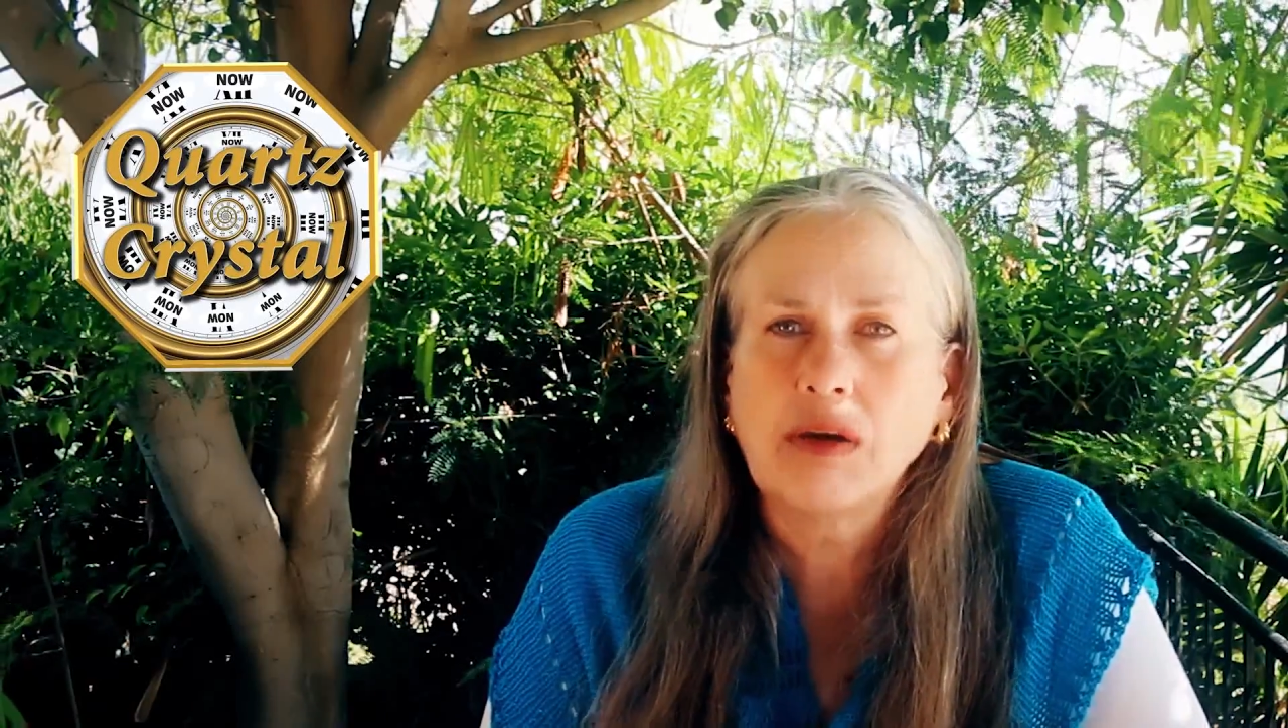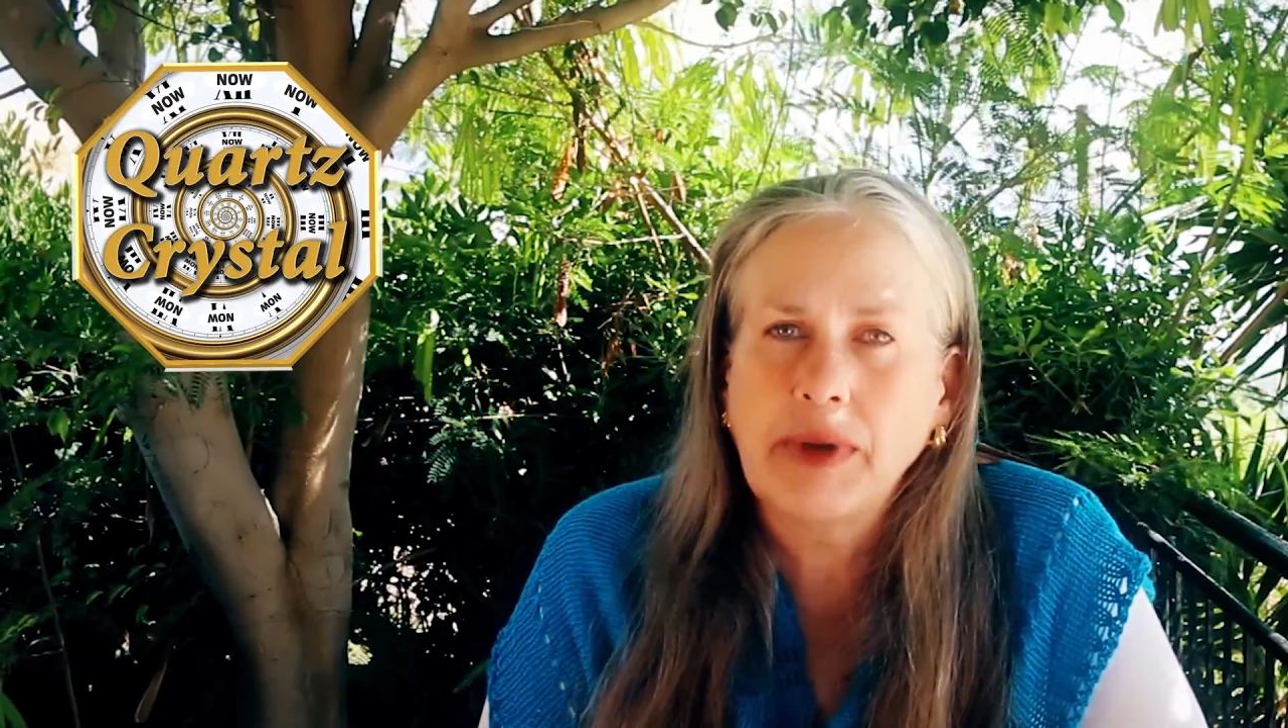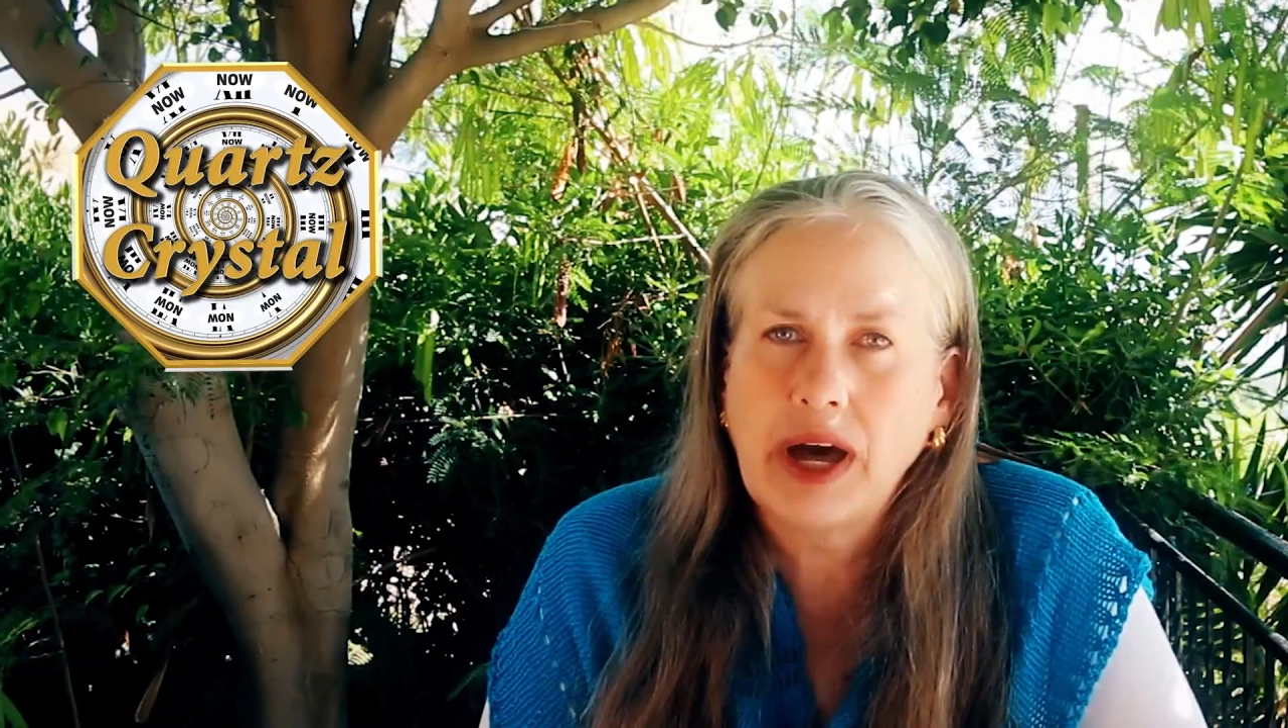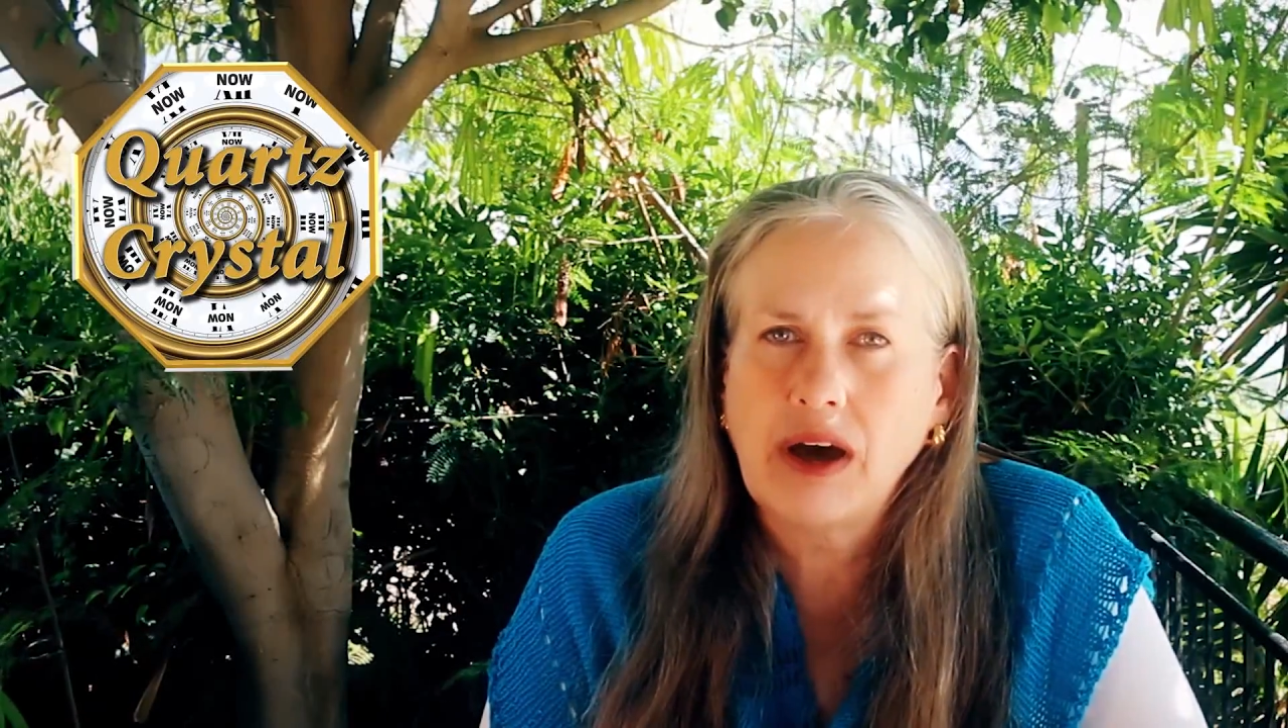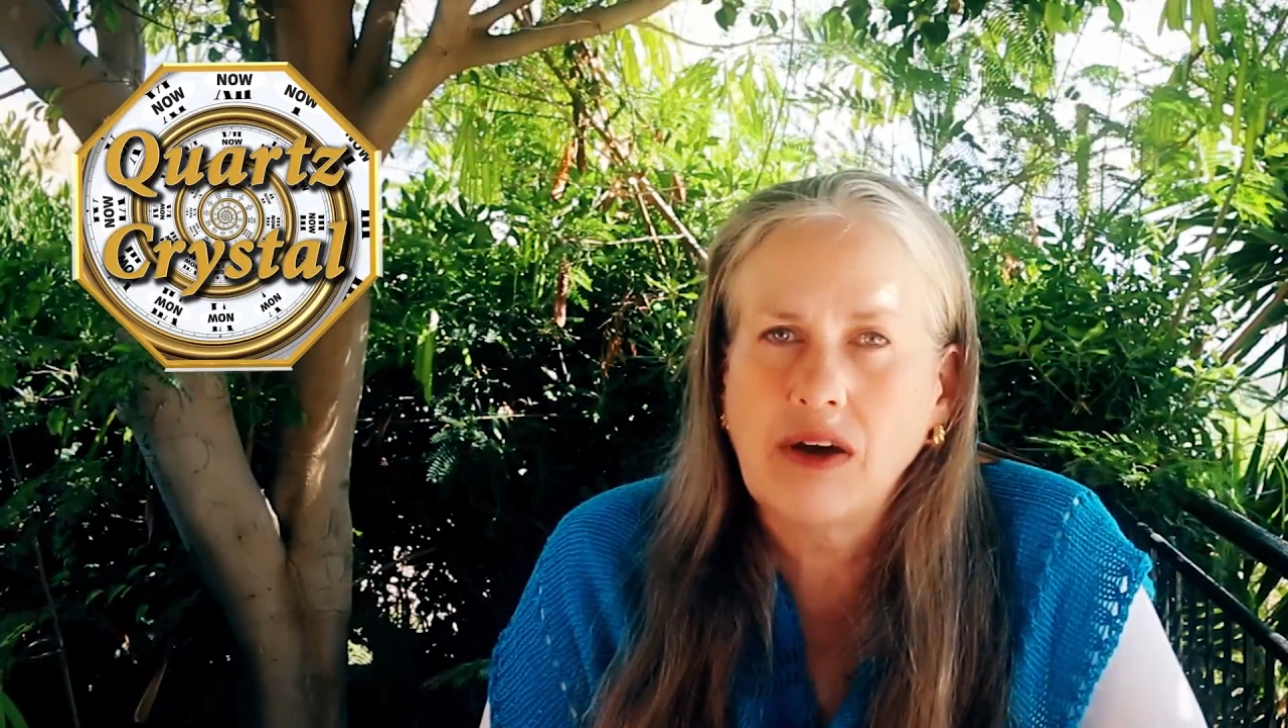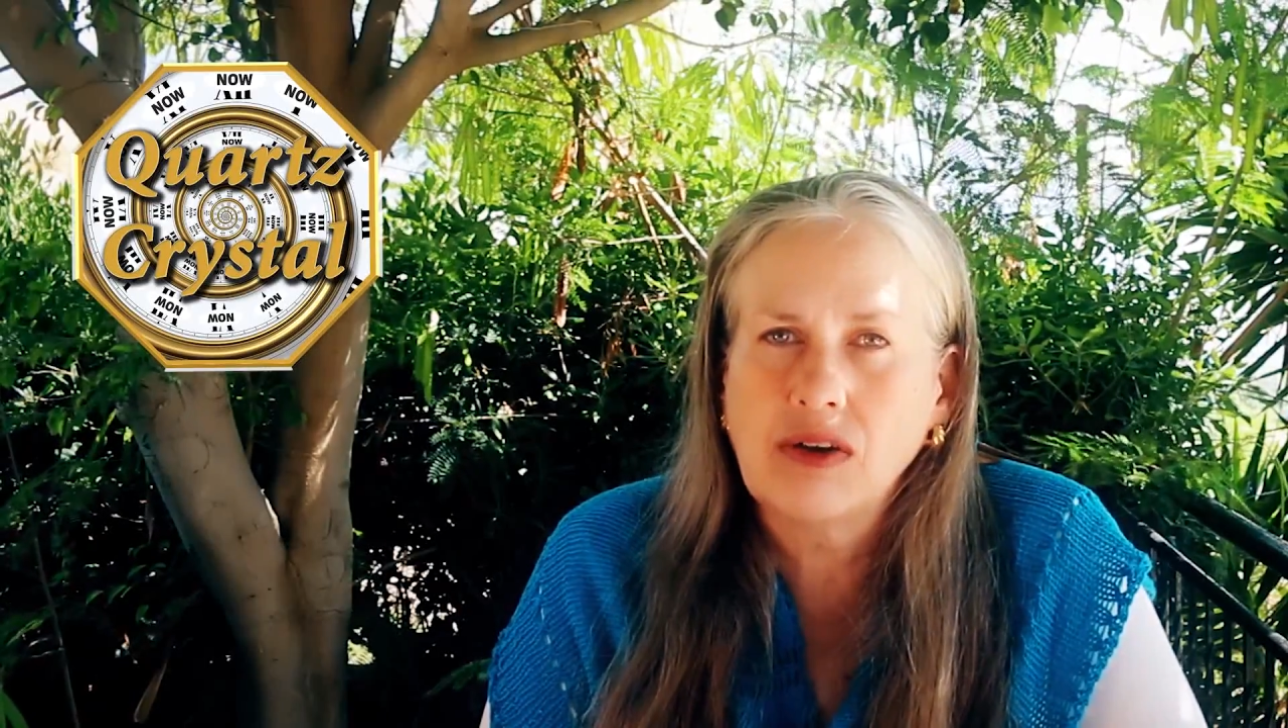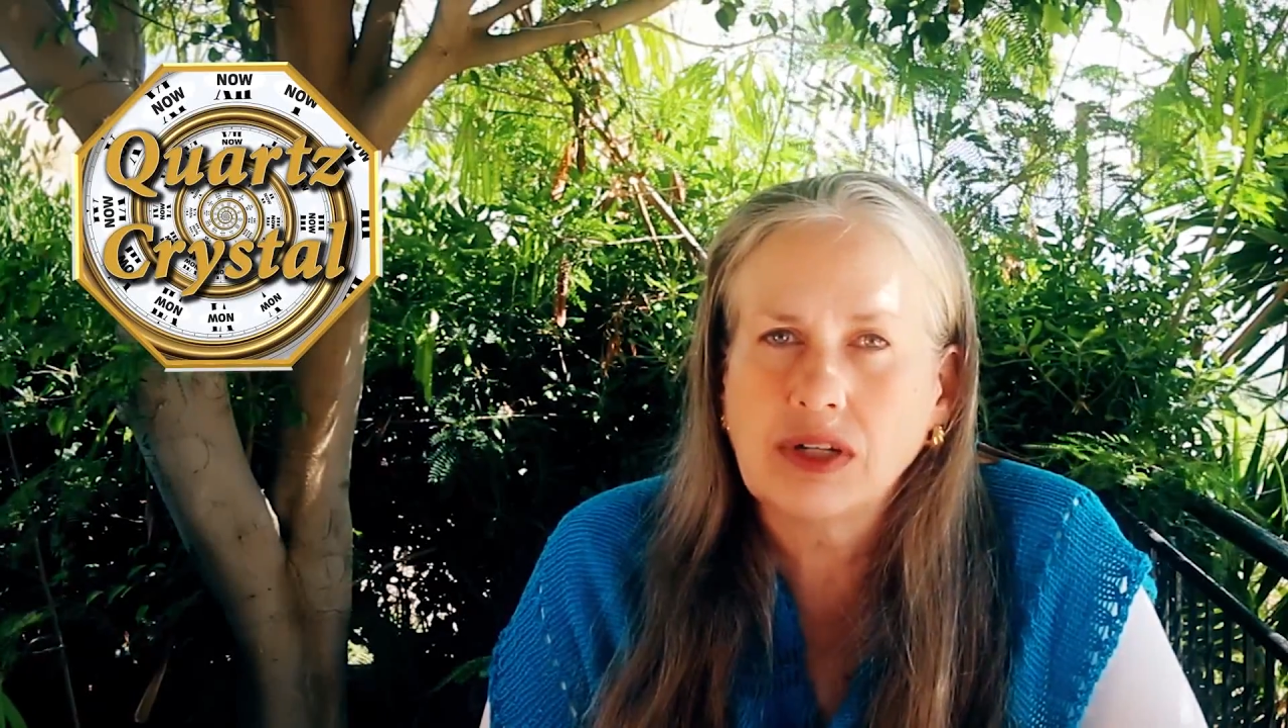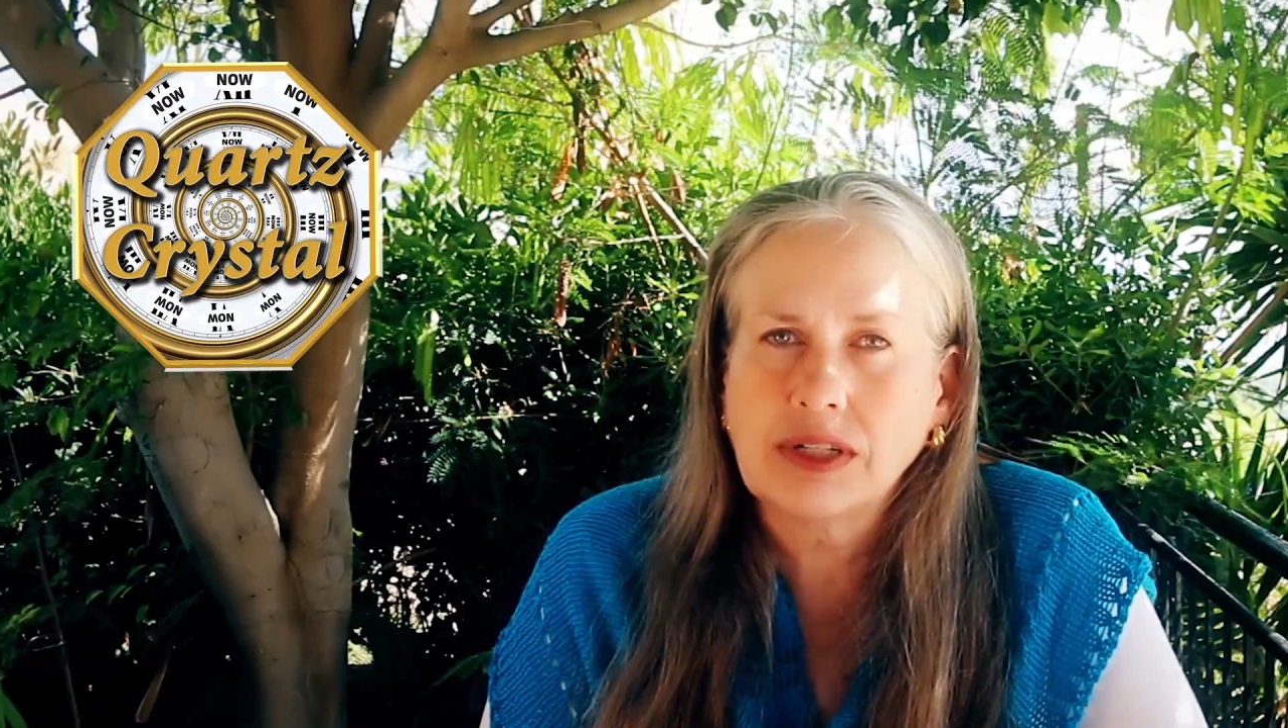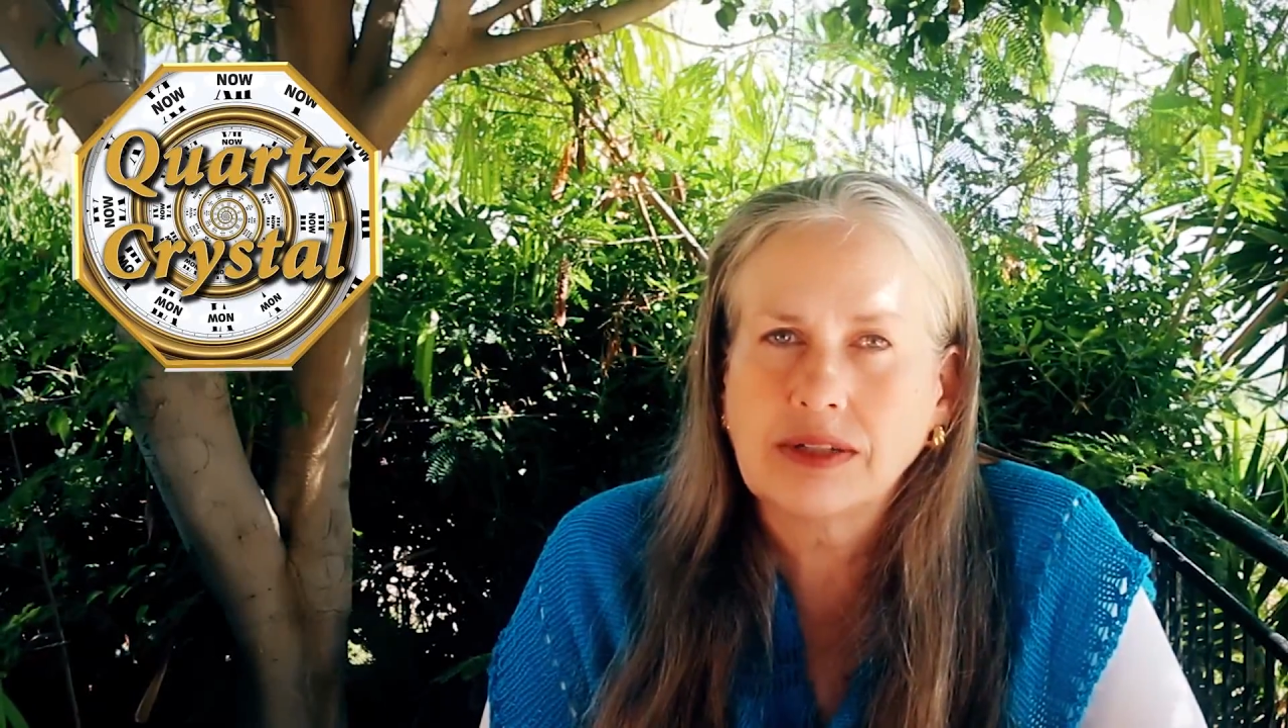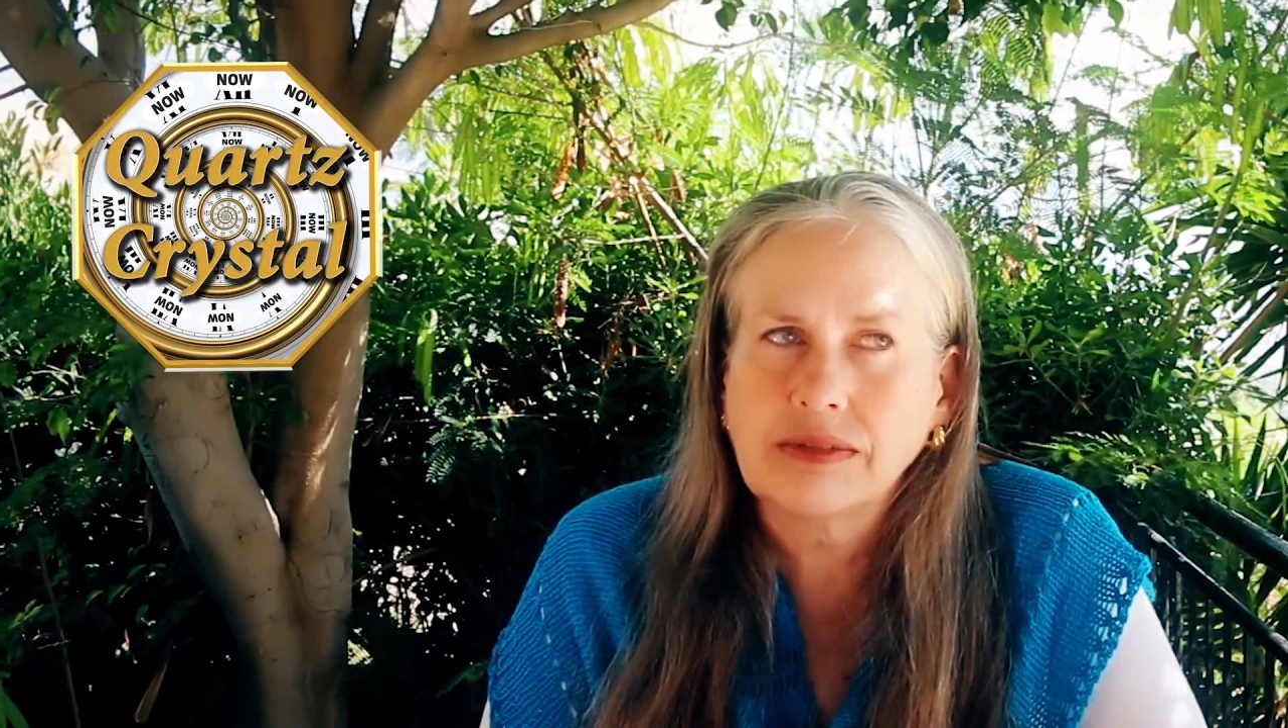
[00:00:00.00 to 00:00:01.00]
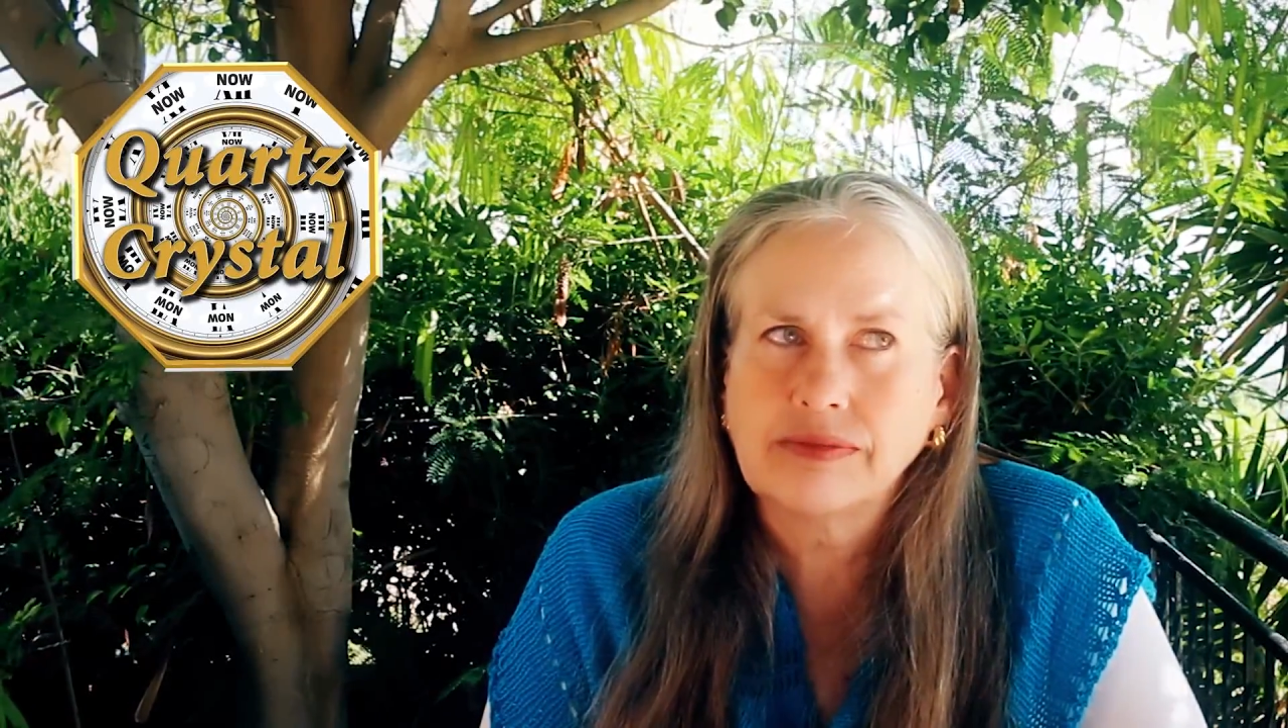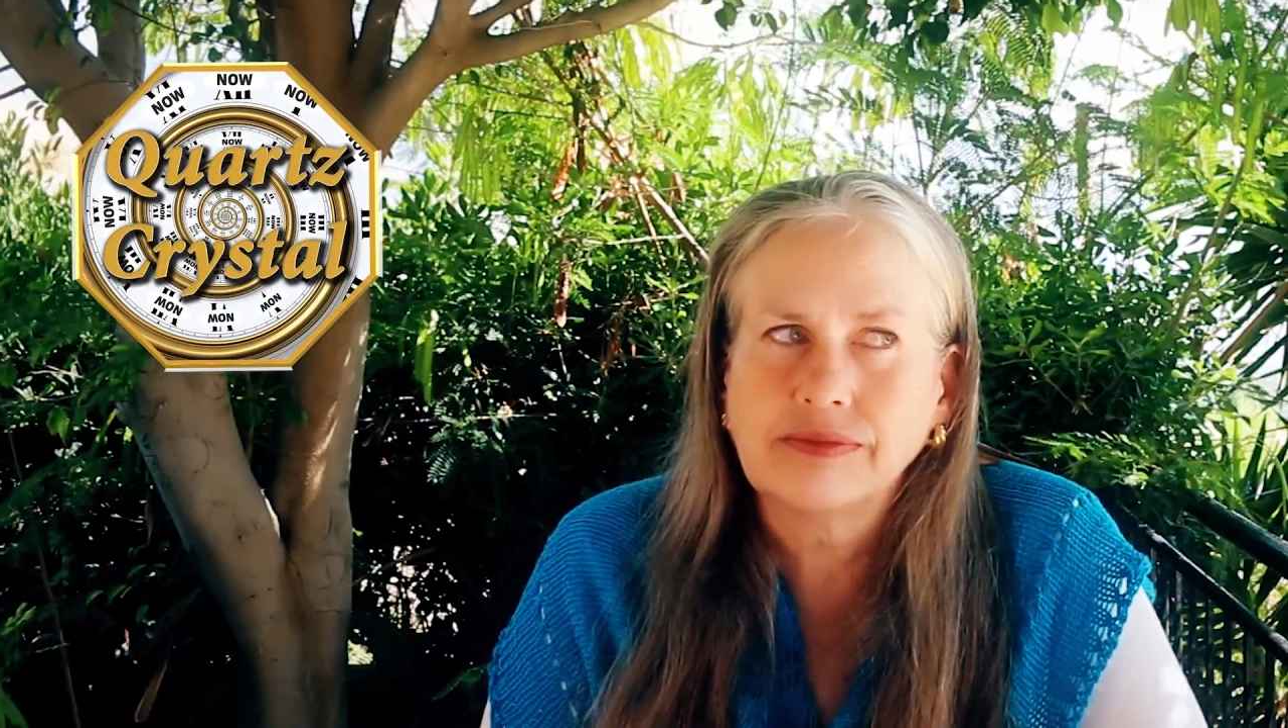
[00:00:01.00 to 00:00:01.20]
about